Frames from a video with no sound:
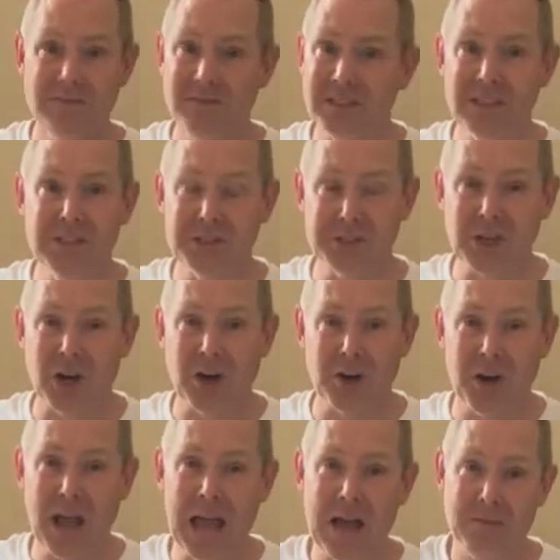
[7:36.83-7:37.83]
you
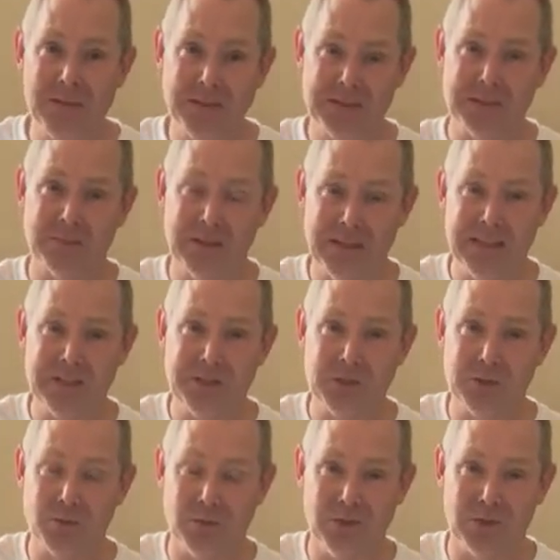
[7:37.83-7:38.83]
started having some
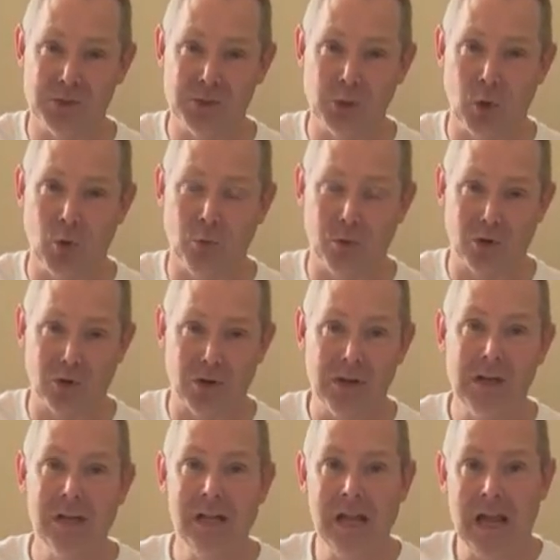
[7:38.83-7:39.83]
issues with your shoulder,